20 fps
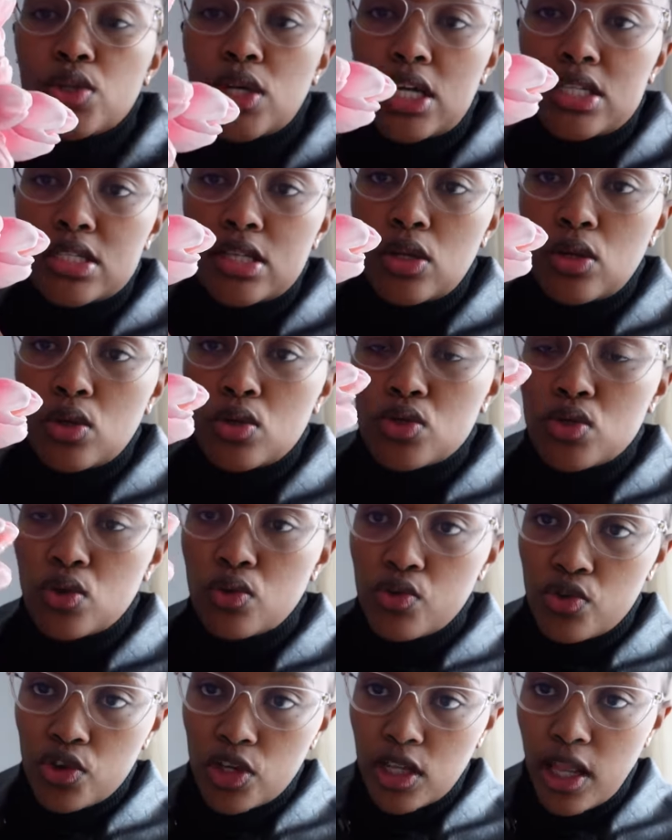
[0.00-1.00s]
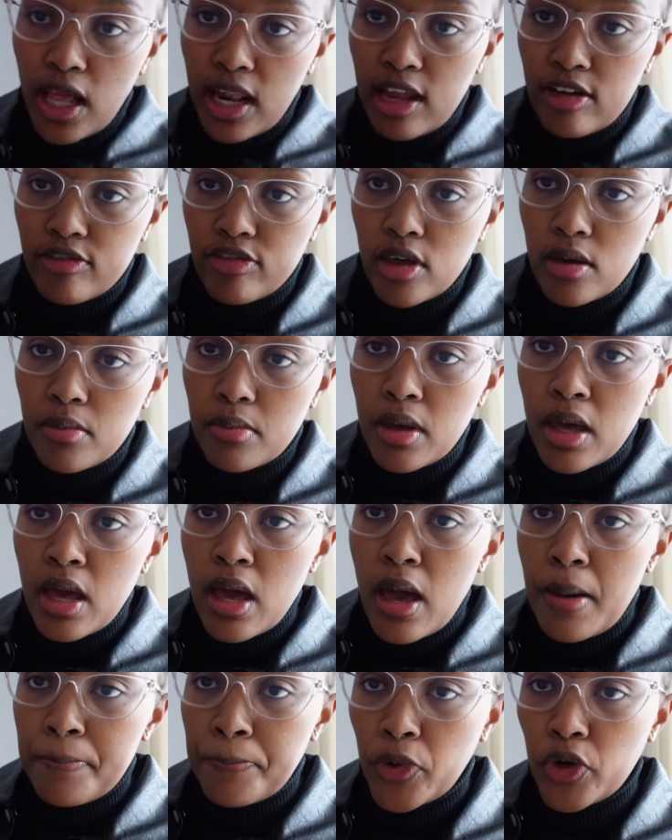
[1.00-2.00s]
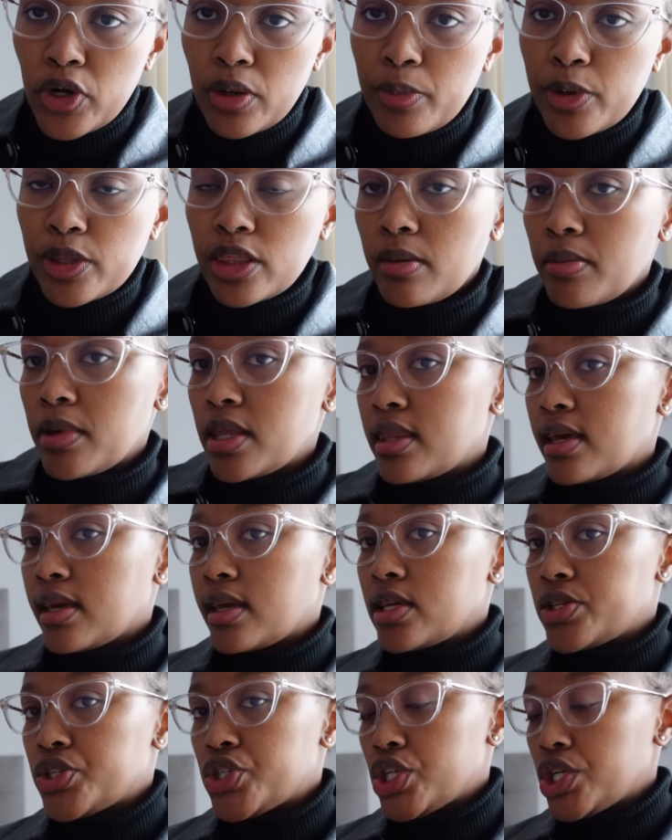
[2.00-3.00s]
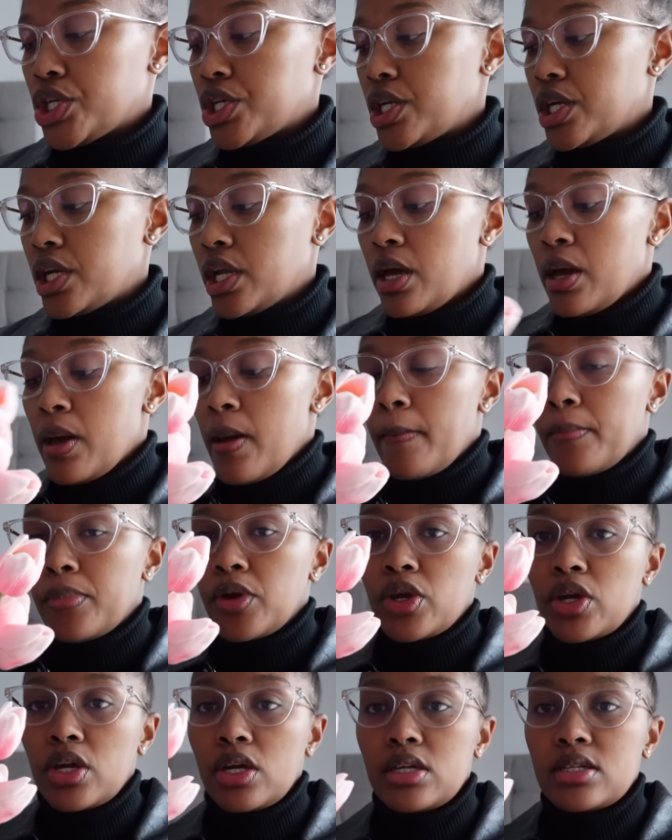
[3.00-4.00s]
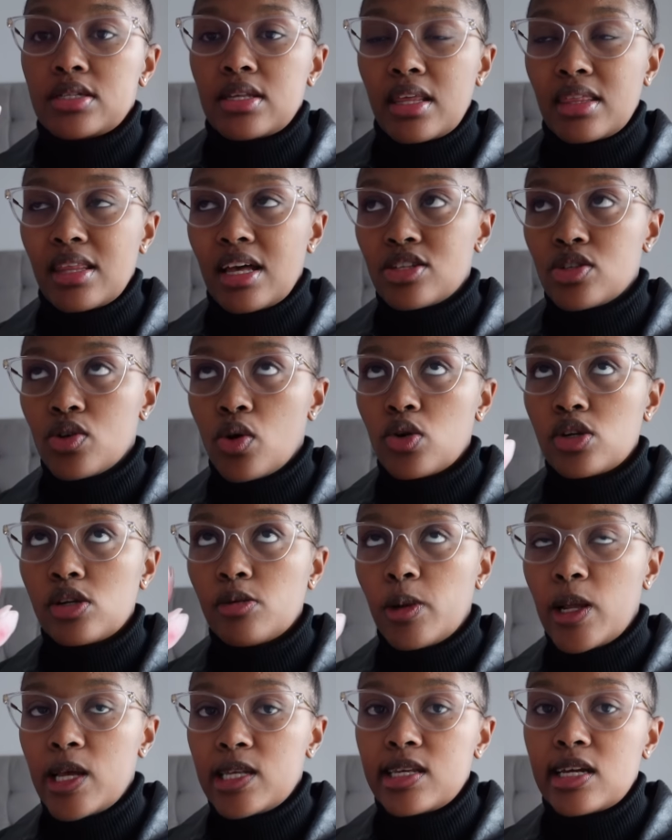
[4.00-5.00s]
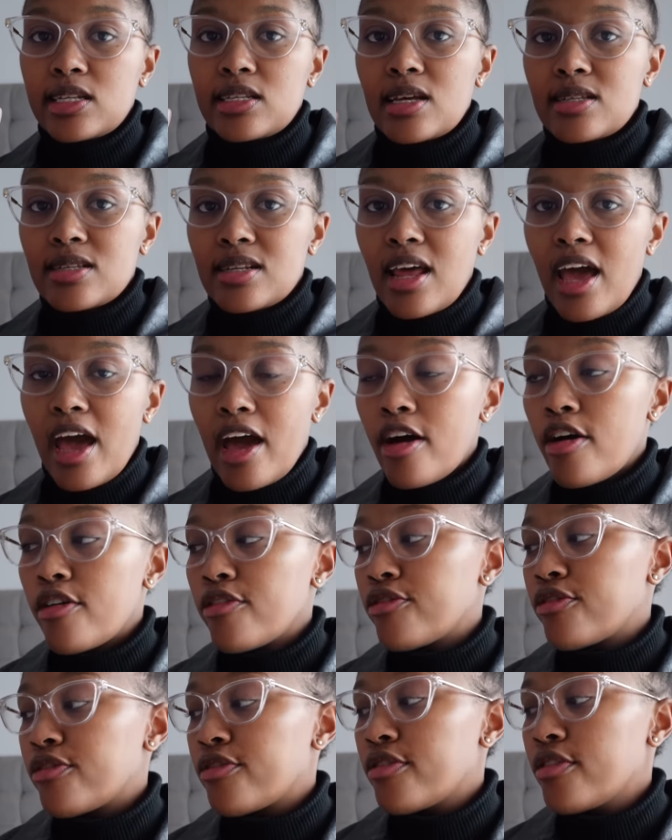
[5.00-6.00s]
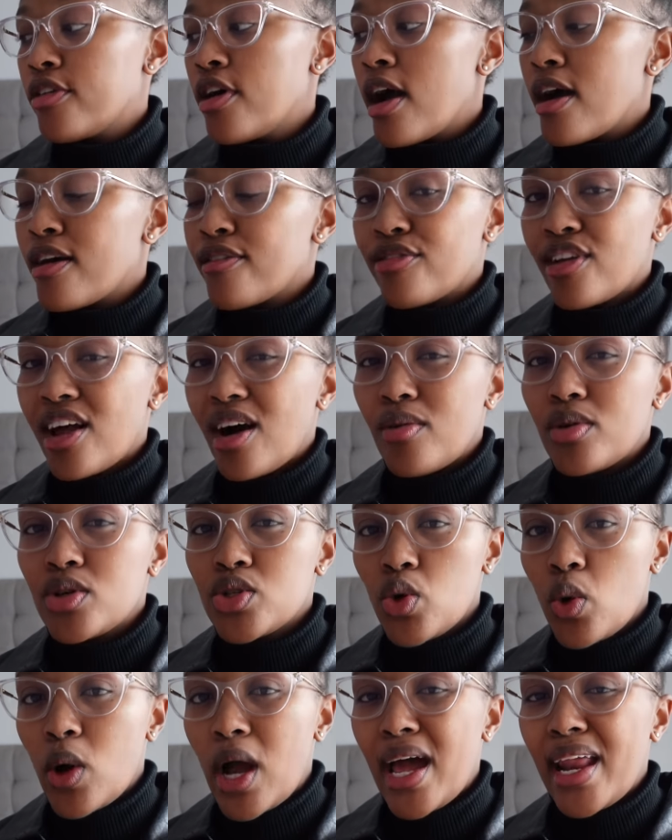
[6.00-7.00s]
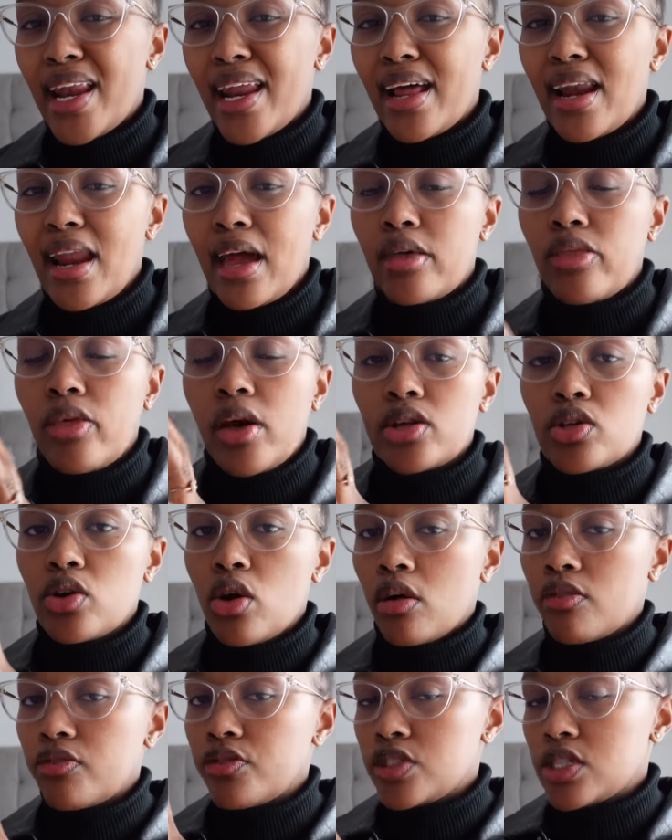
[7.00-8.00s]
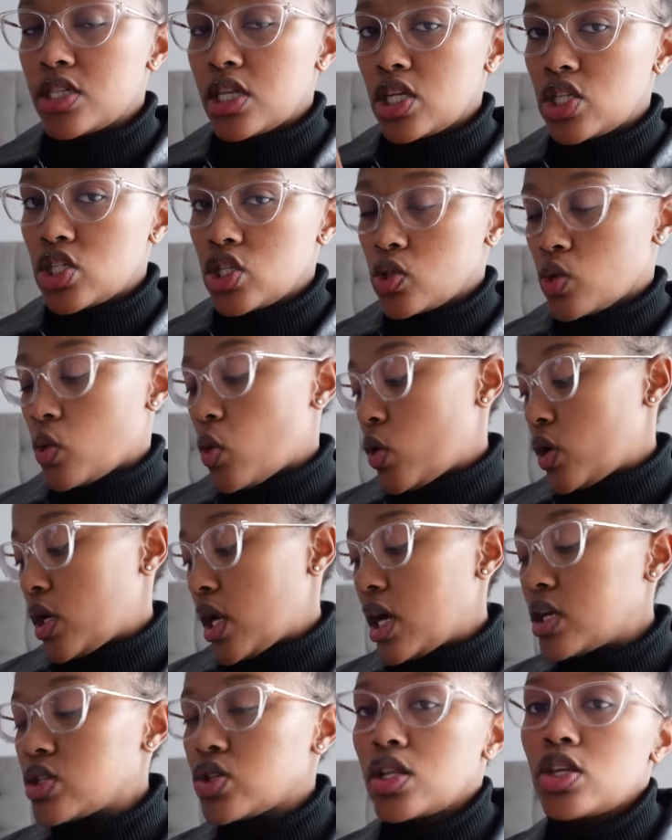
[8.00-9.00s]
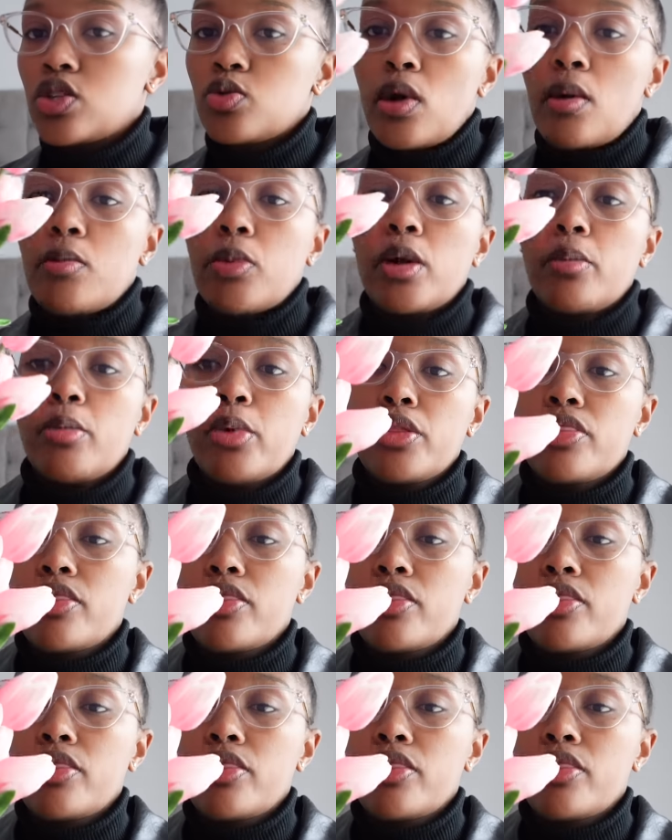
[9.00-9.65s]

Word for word: you guys they look so real. I love them. I'm going to put them in the kitchen because that's the only place that doesn't have flowers or color like that coffee station corner. So that's where I'm going to